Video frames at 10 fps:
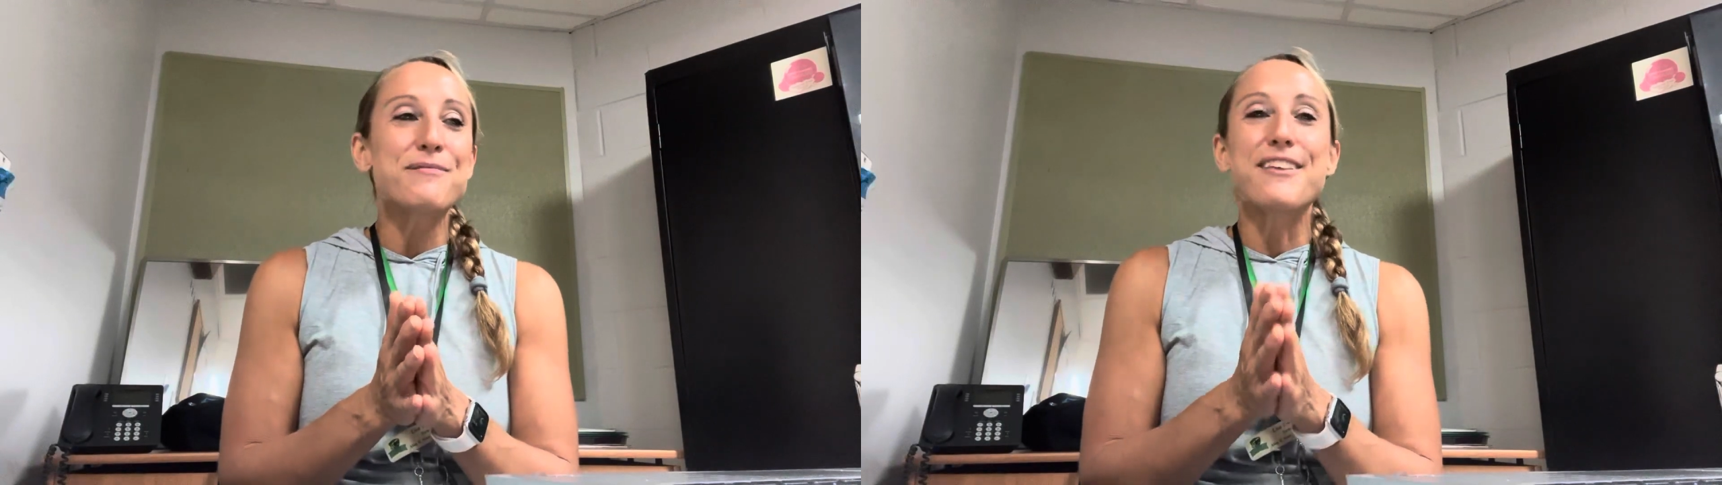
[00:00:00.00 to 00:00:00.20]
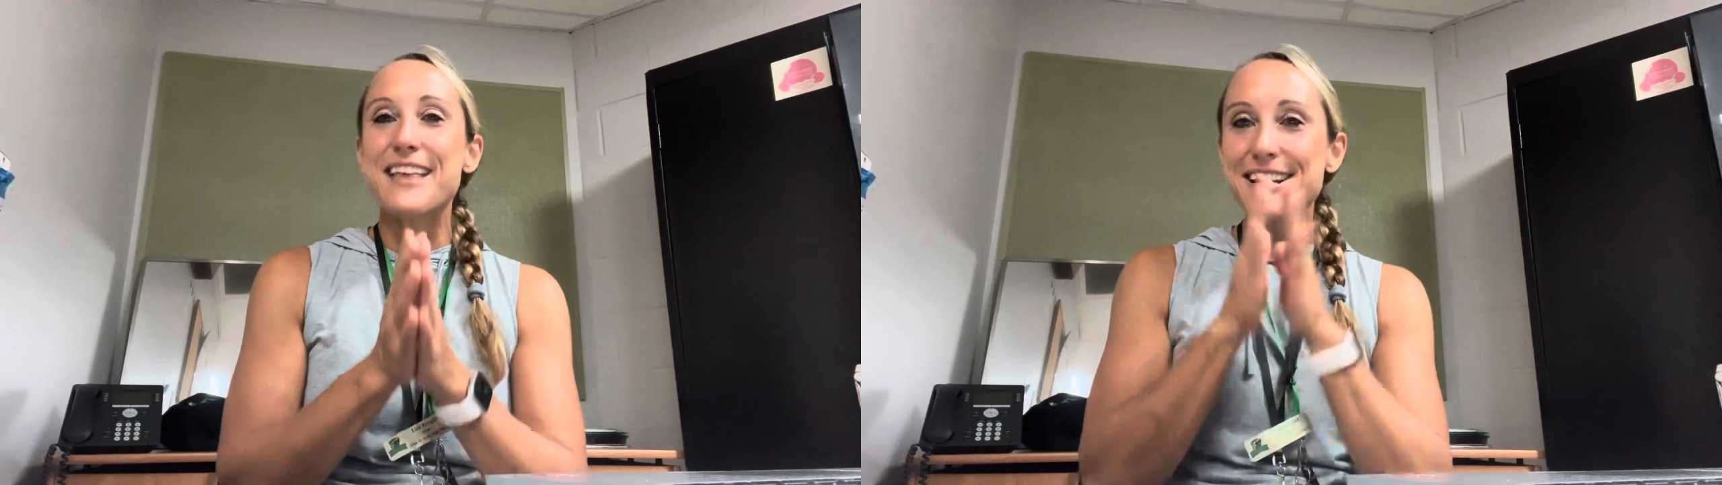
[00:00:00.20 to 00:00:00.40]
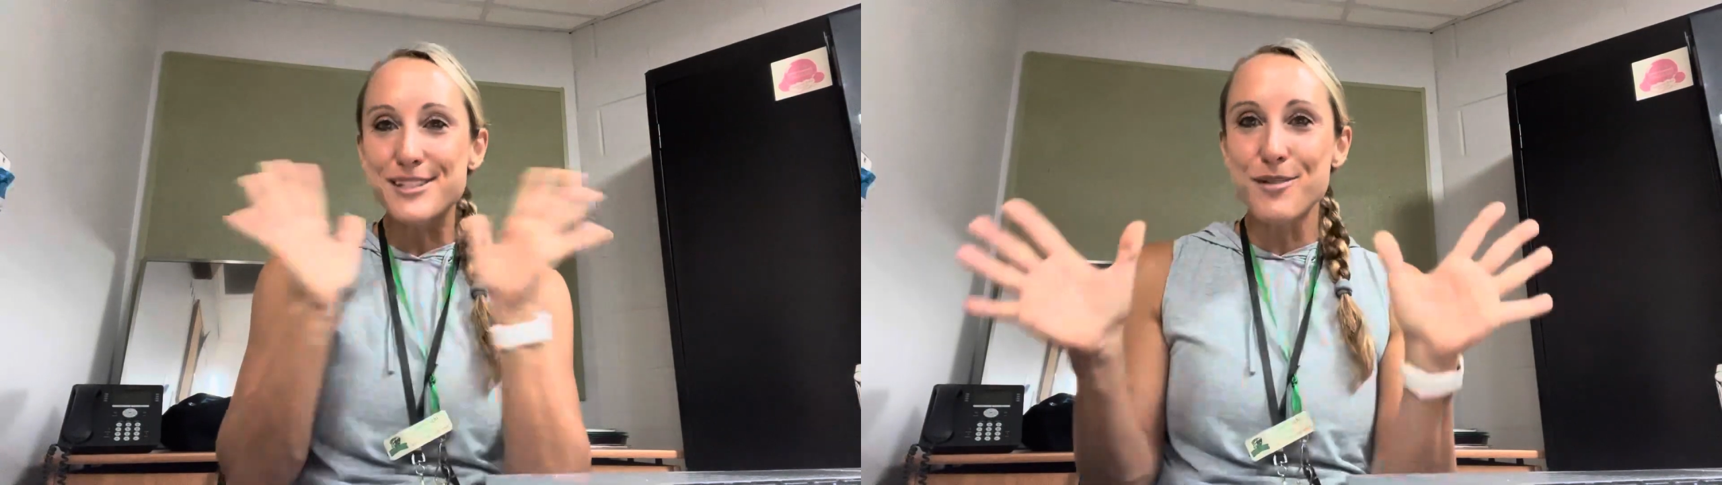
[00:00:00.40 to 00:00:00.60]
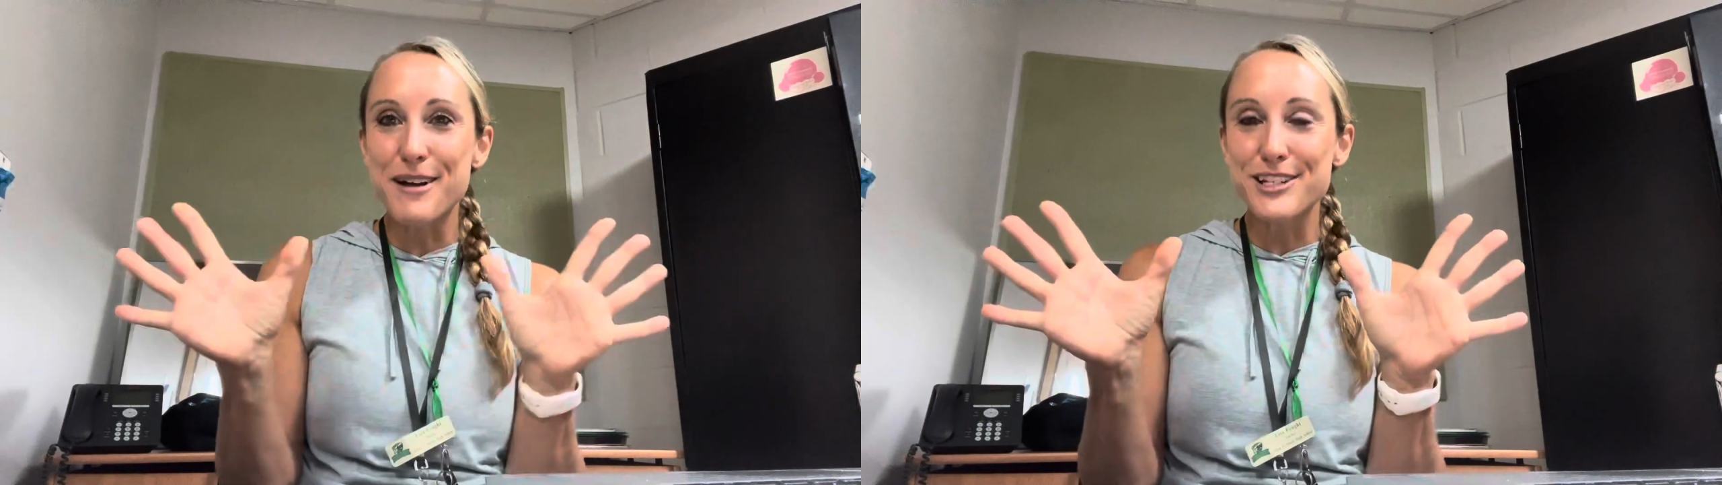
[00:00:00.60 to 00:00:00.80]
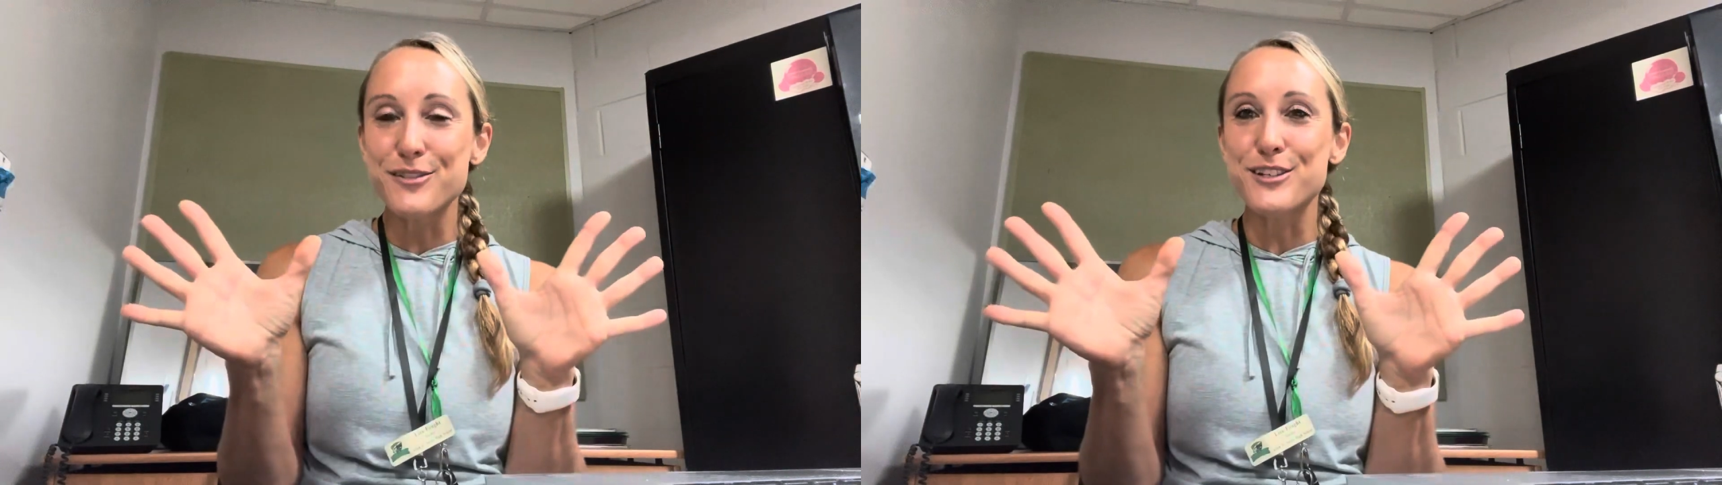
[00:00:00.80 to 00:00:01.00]
thanks so
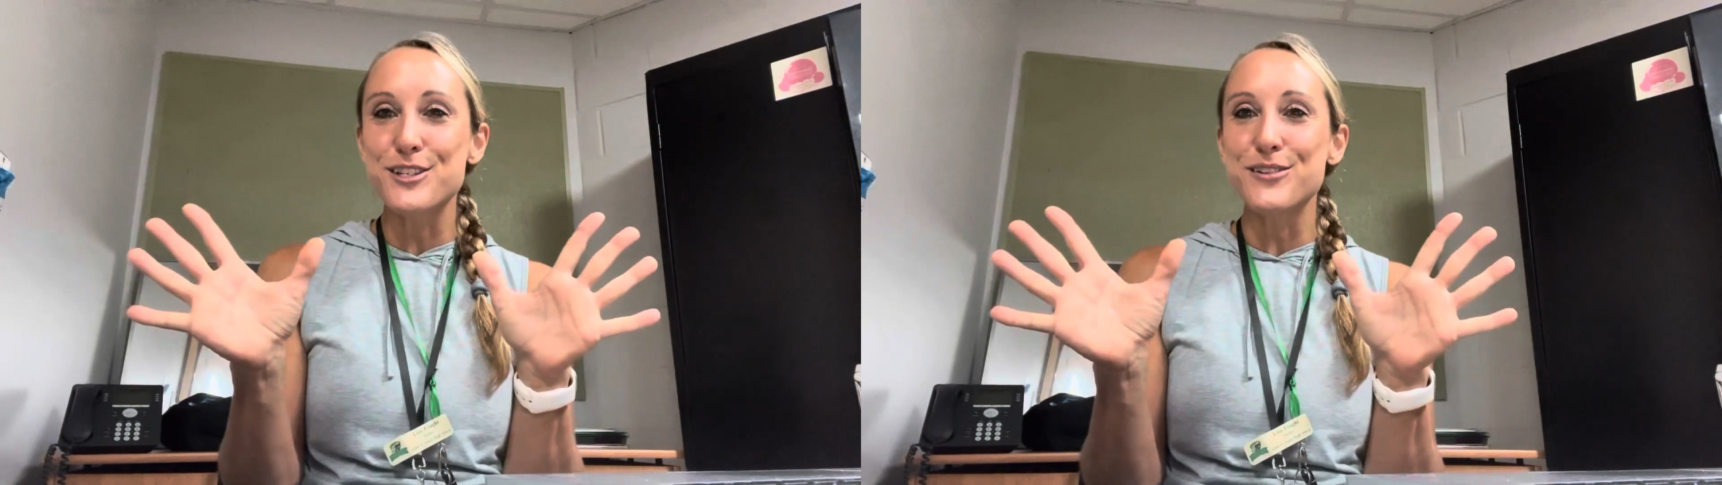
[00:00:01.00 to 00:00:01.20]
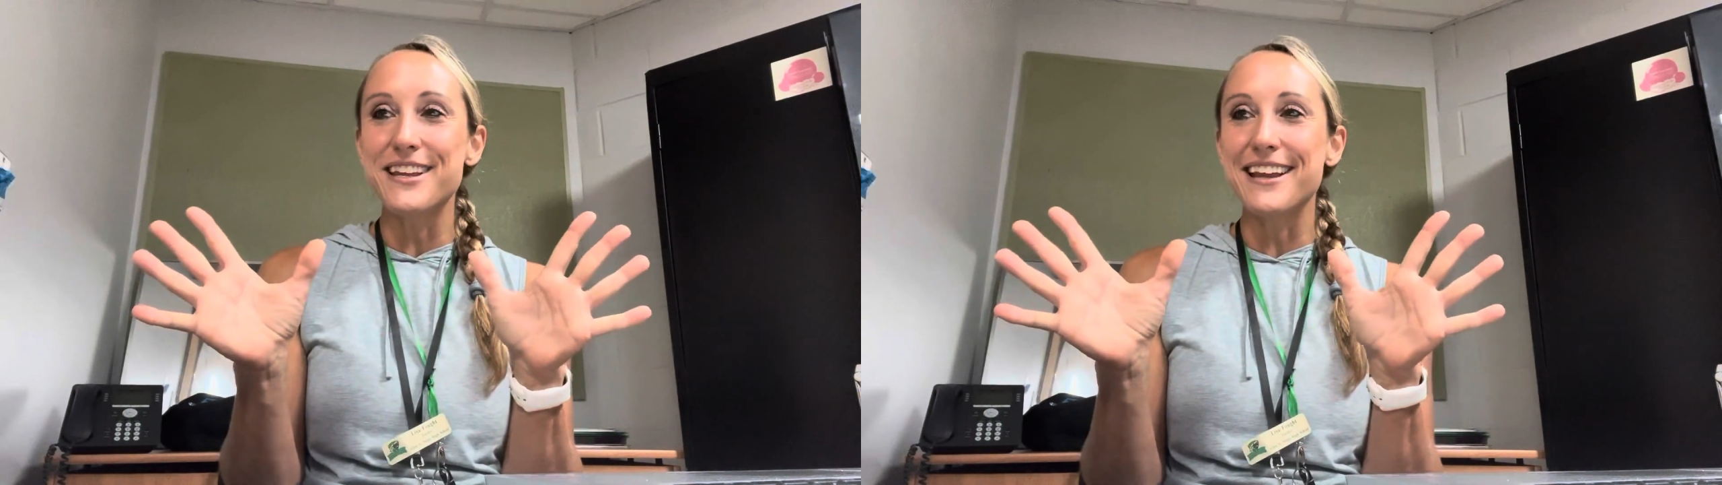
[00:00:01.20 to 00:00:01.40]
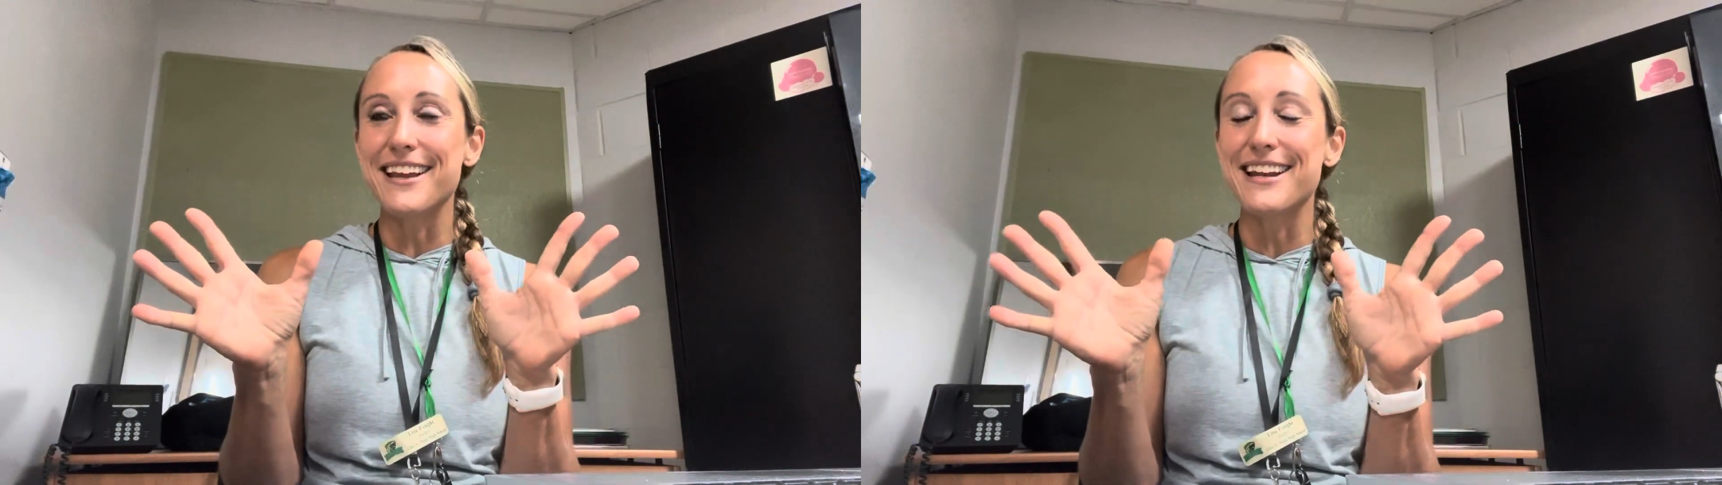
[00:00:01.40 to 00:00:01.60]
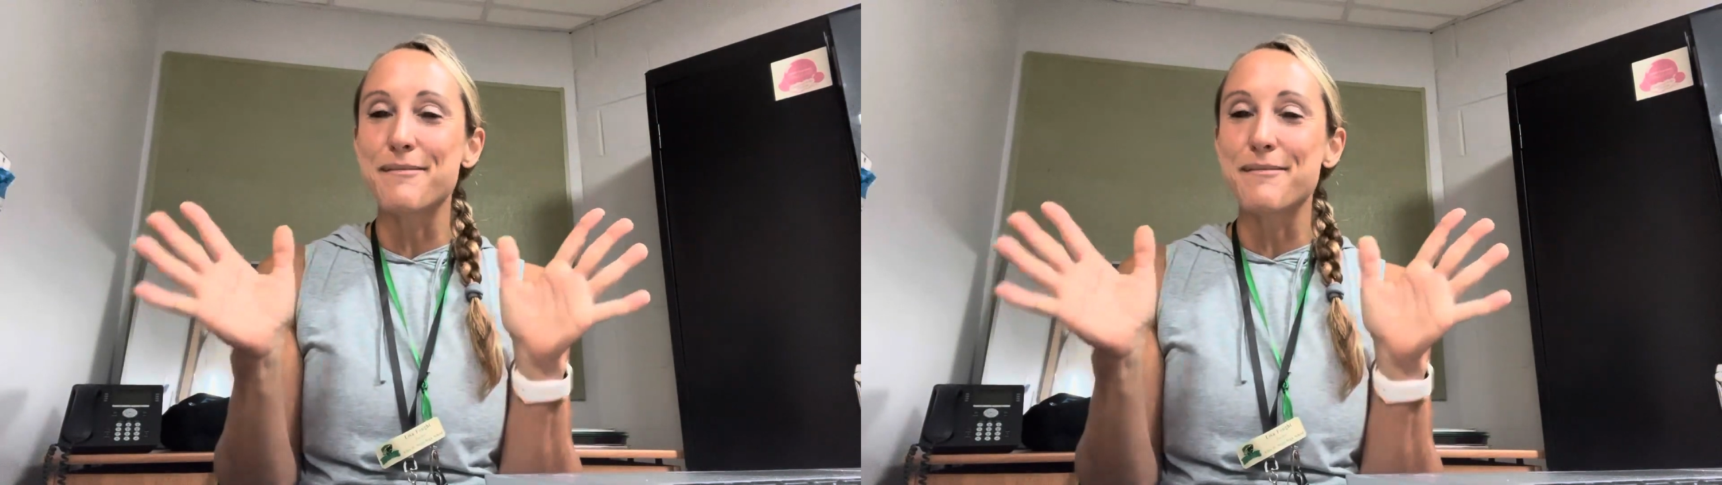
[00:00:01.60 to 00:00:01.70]
much for tuning in.